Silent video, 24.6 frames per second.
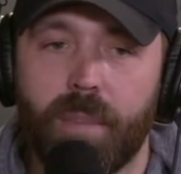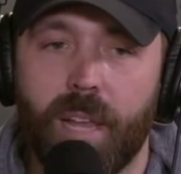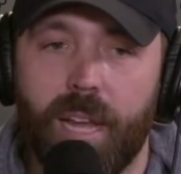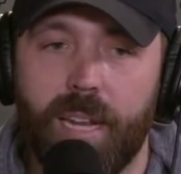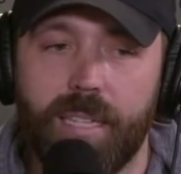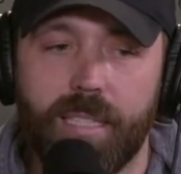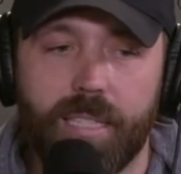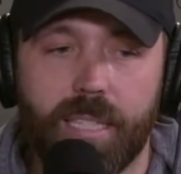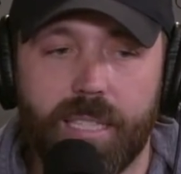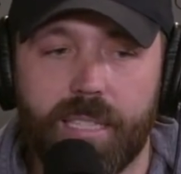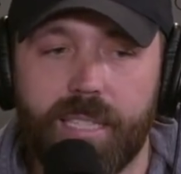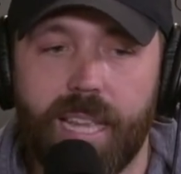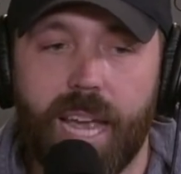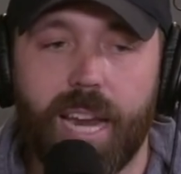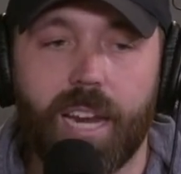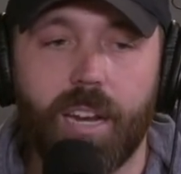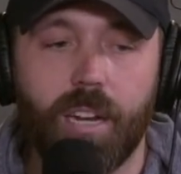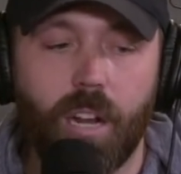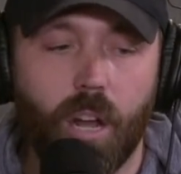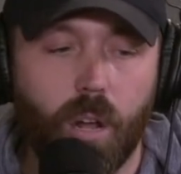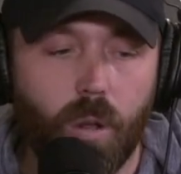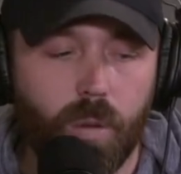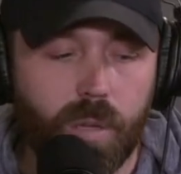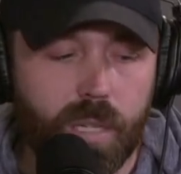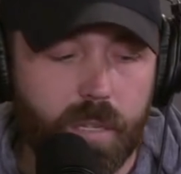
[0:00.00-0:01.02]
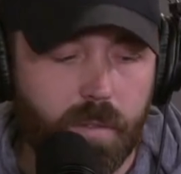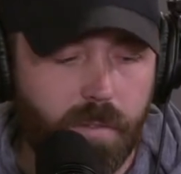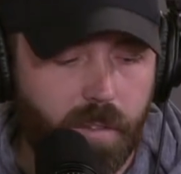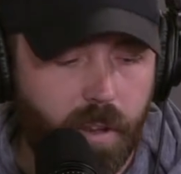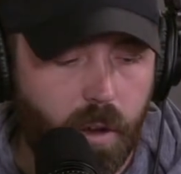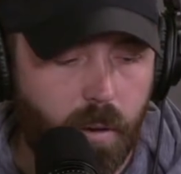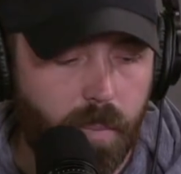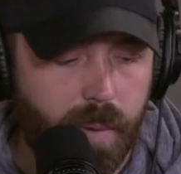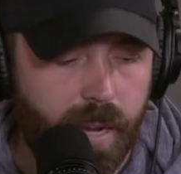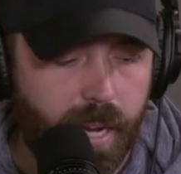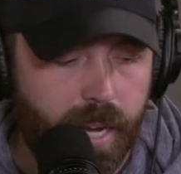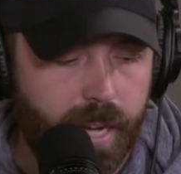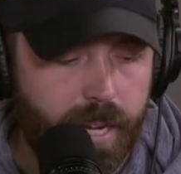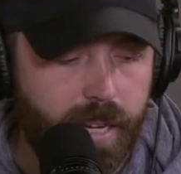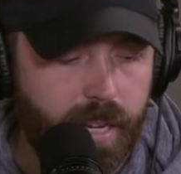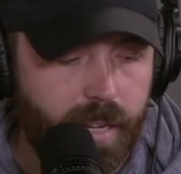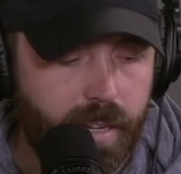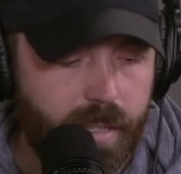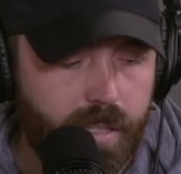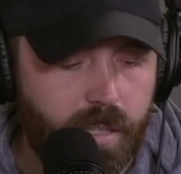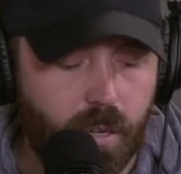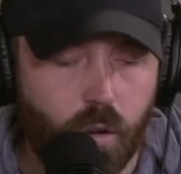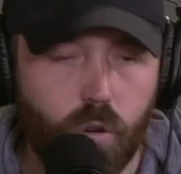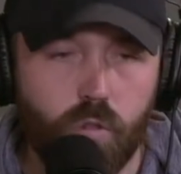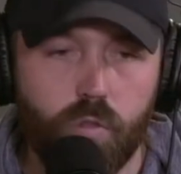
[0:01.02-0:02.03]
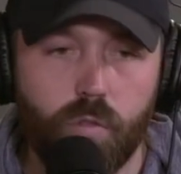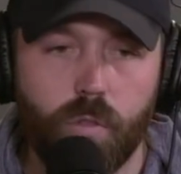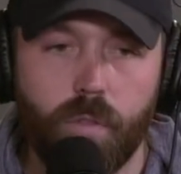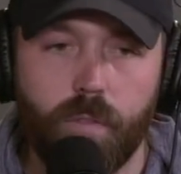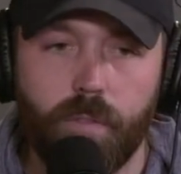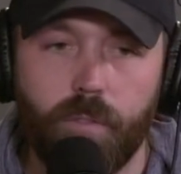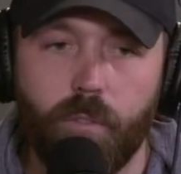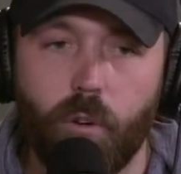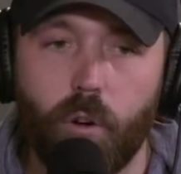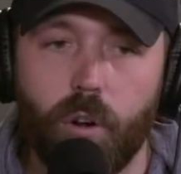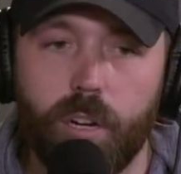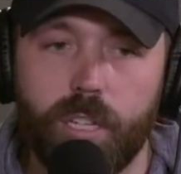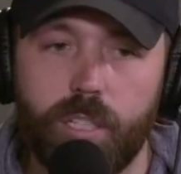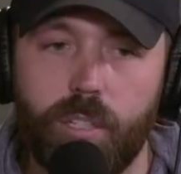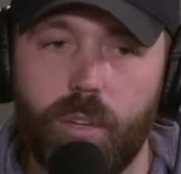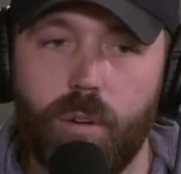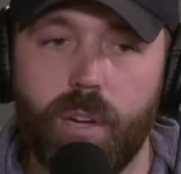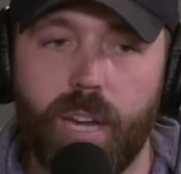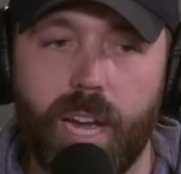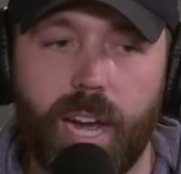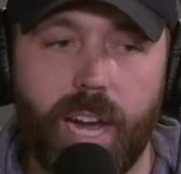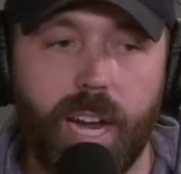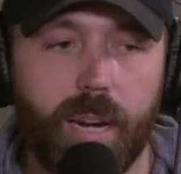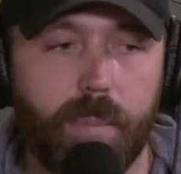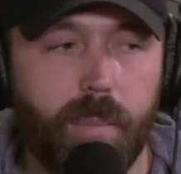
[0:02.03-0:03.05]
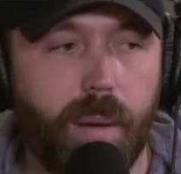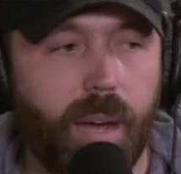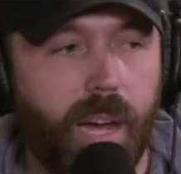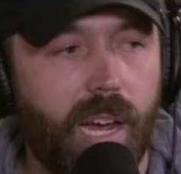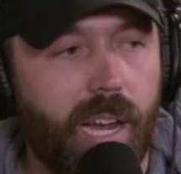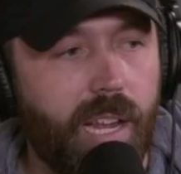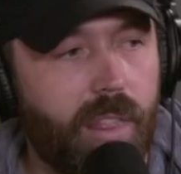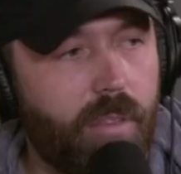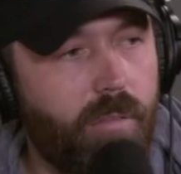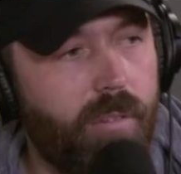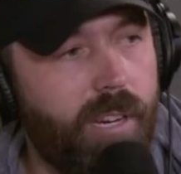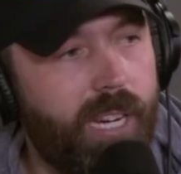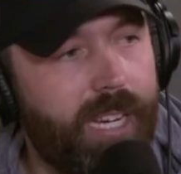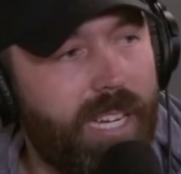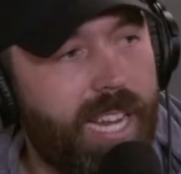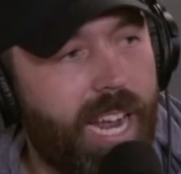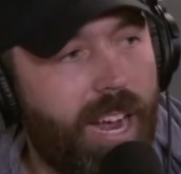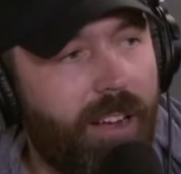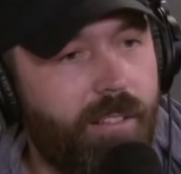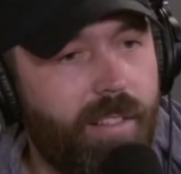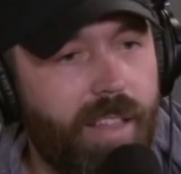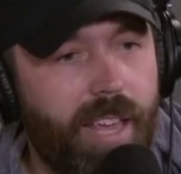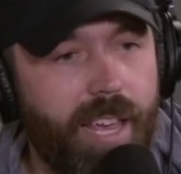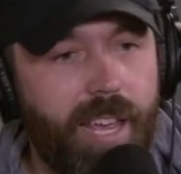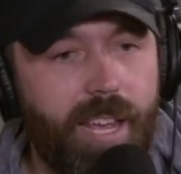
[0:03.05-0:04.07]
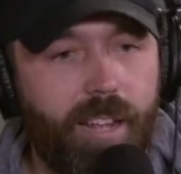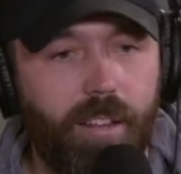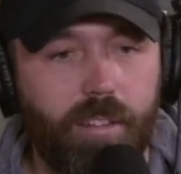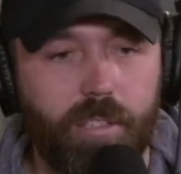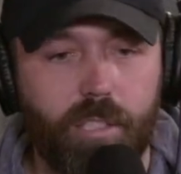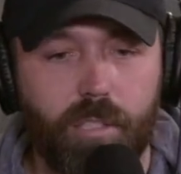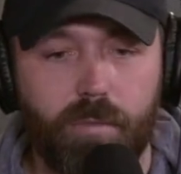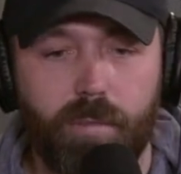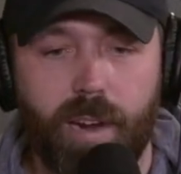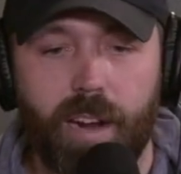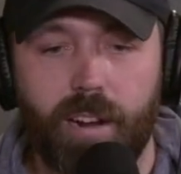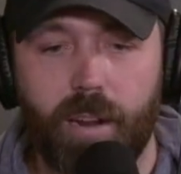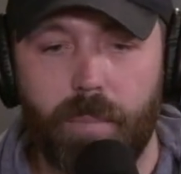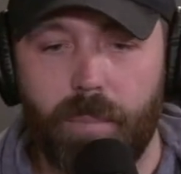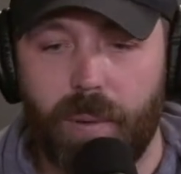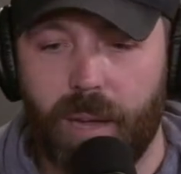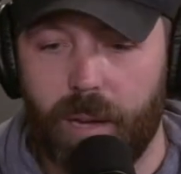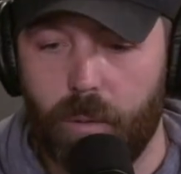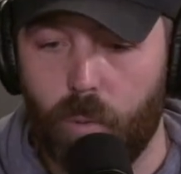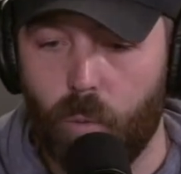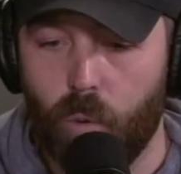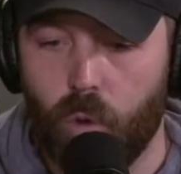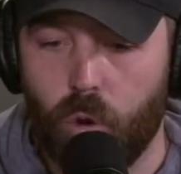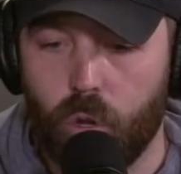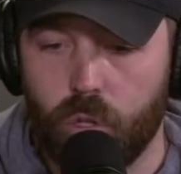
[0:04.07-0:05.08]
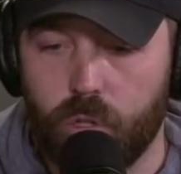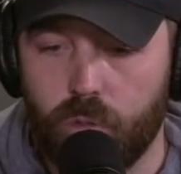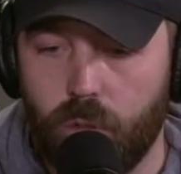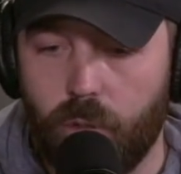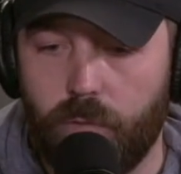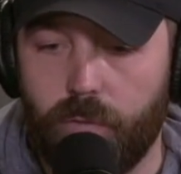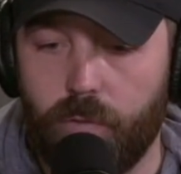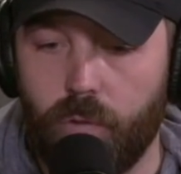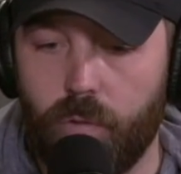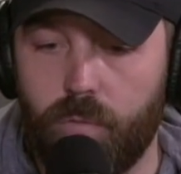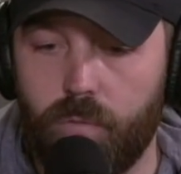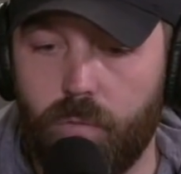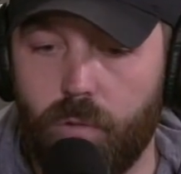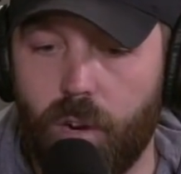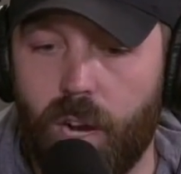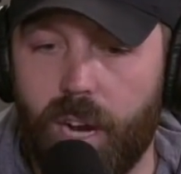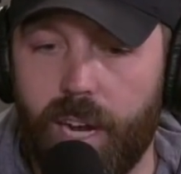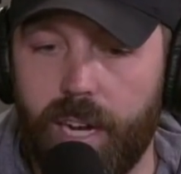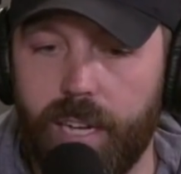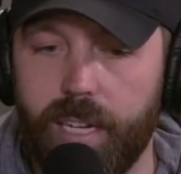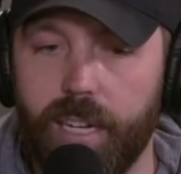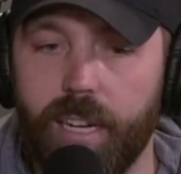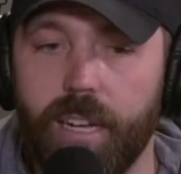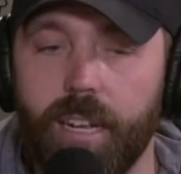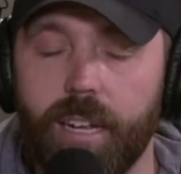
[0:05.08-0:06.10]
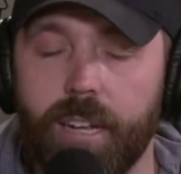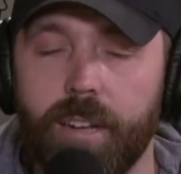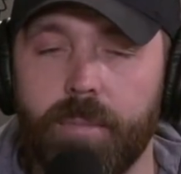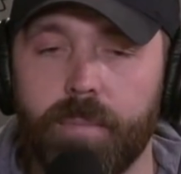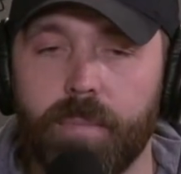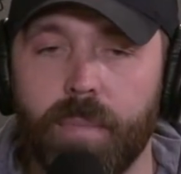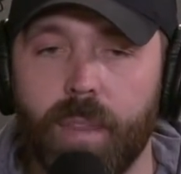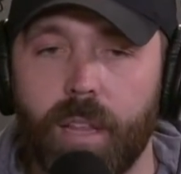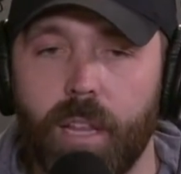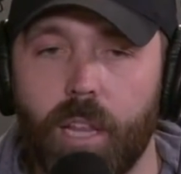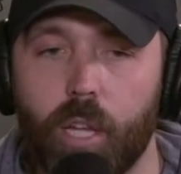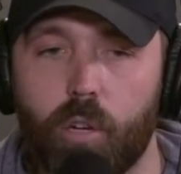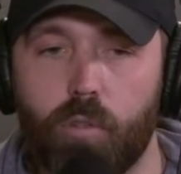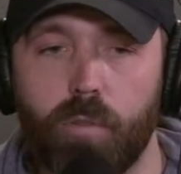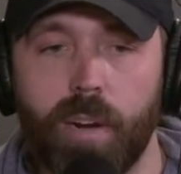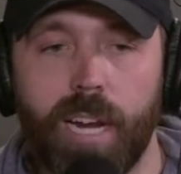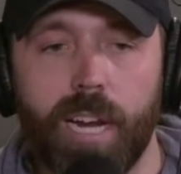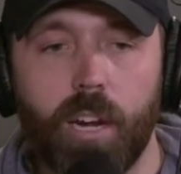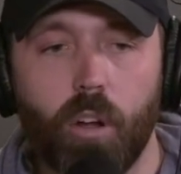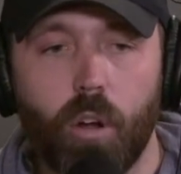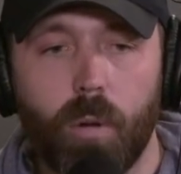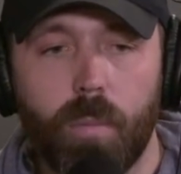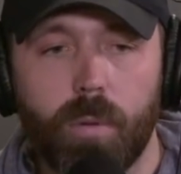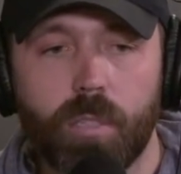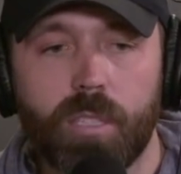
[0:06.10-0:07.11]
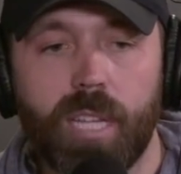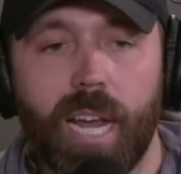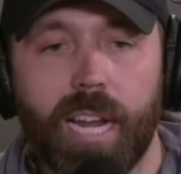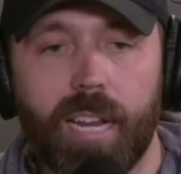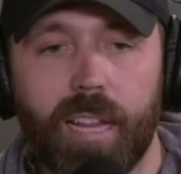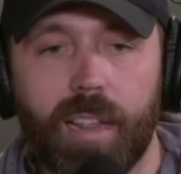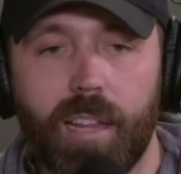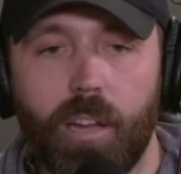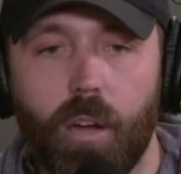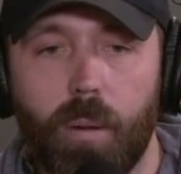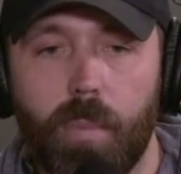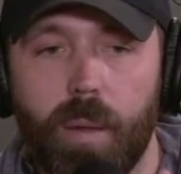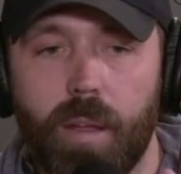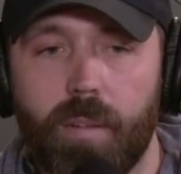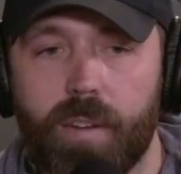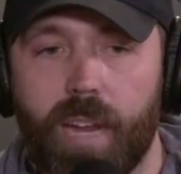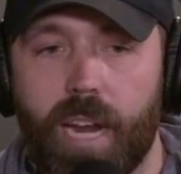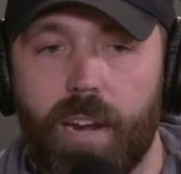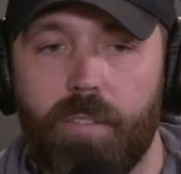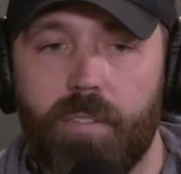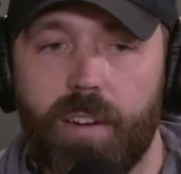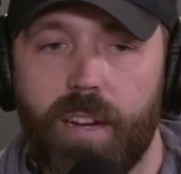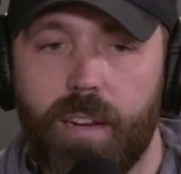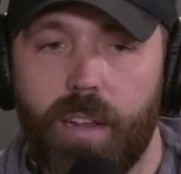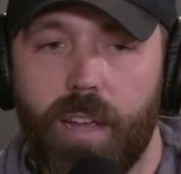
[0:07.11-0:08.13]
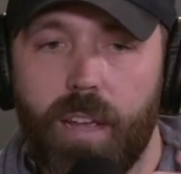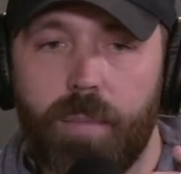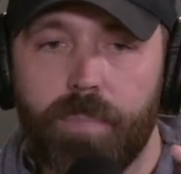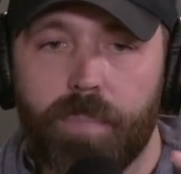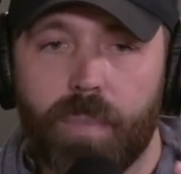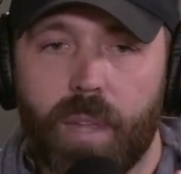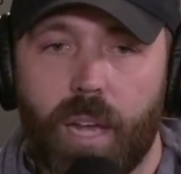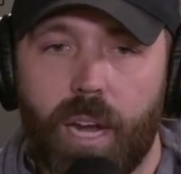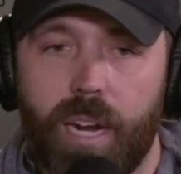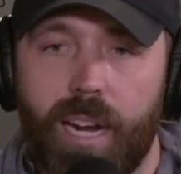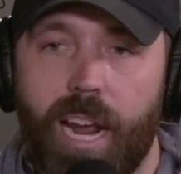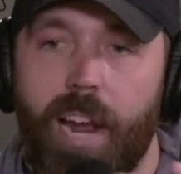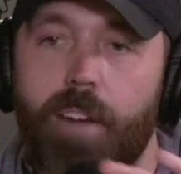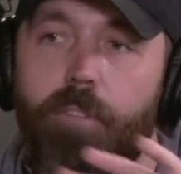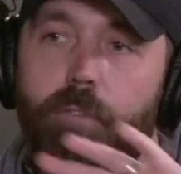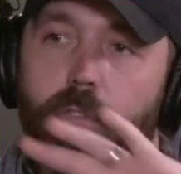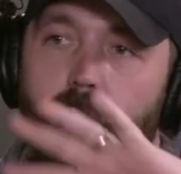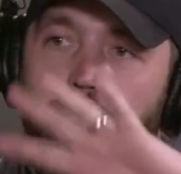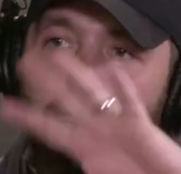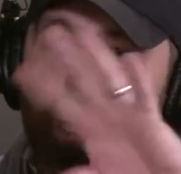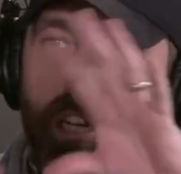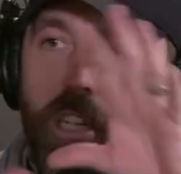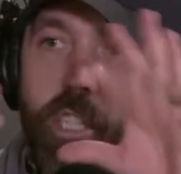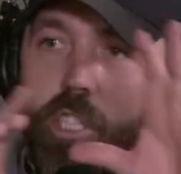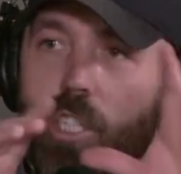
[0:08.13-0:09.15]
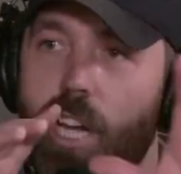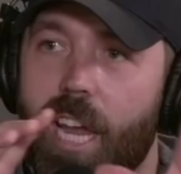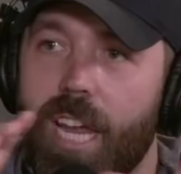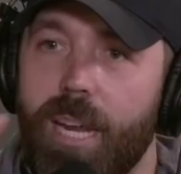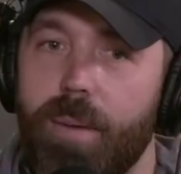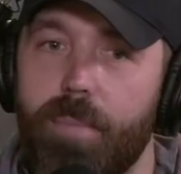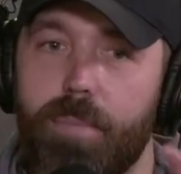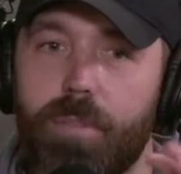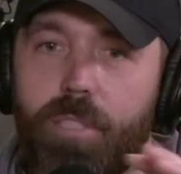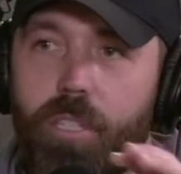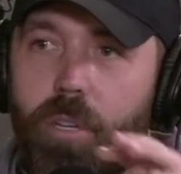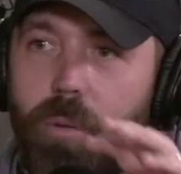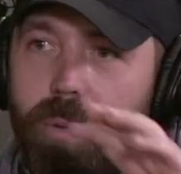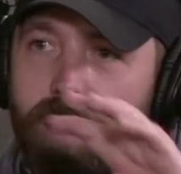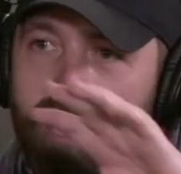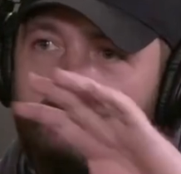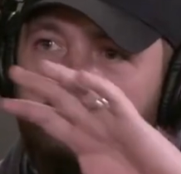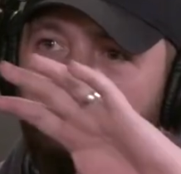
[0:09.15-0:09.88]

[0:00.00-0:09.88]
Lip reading: and it's the second hole he's filming in. It's a 142-yard par 3 down the hill, surrounded by water at the front right. The green almost had a little bit of kind of an Africa shape to it,